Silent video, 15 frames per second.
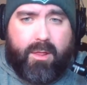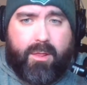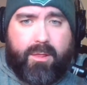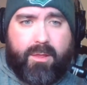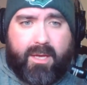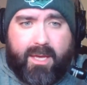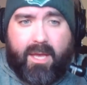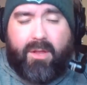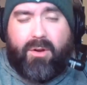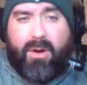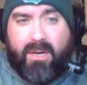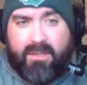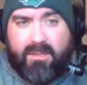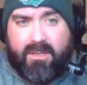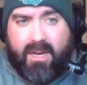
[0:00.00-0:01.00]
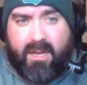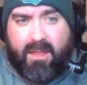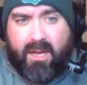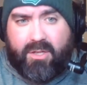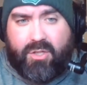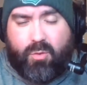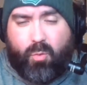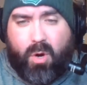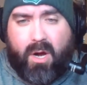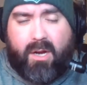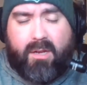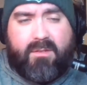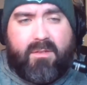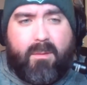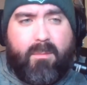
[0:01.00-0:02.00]
the killer instinct that you want
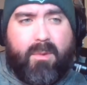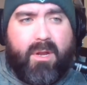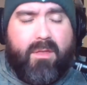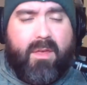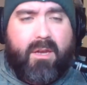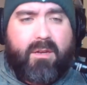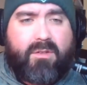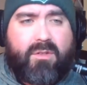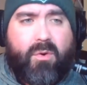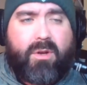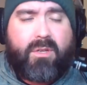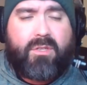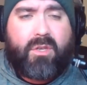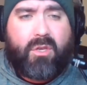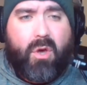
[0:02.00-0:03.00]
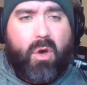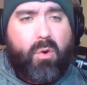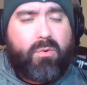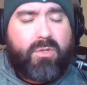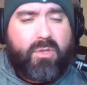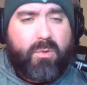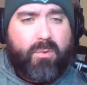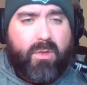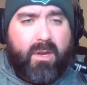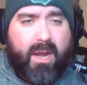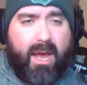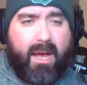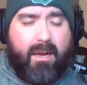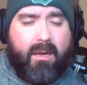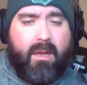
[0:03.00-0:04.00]
as somebody that is going to go to the
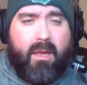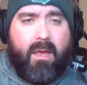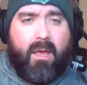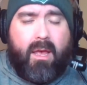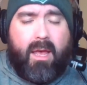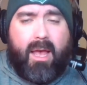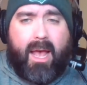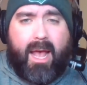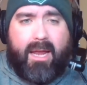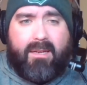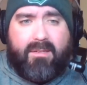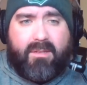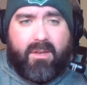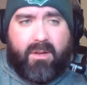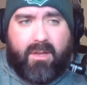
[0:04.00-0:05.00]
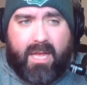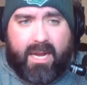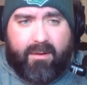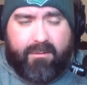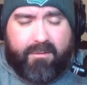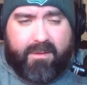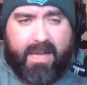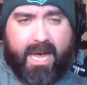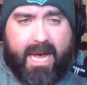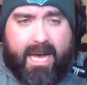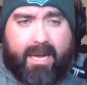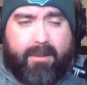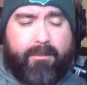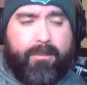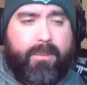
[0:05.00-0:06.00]
net and is going to let it fly.
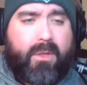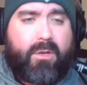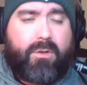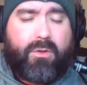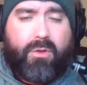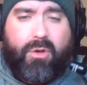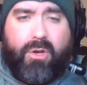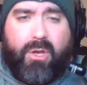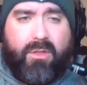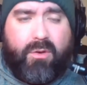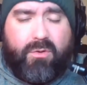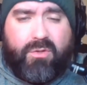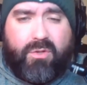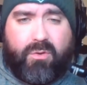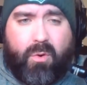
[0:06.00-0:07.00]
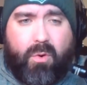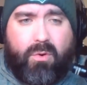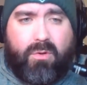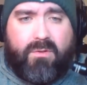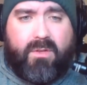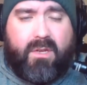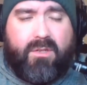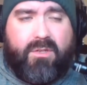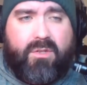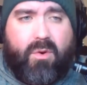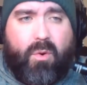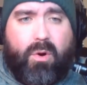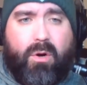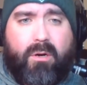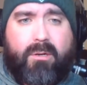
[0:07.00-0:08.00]
Look at those goals that he
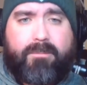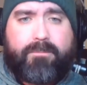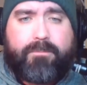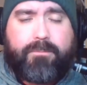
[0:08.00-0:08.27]
scored